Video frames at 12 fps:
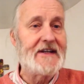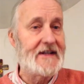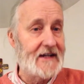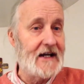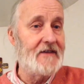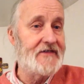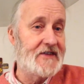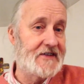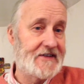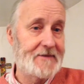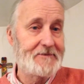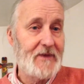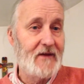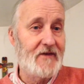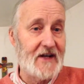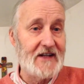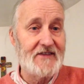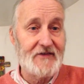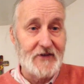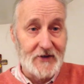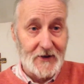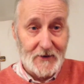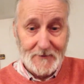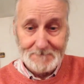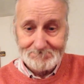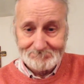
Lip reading: to the rafters for his funeral.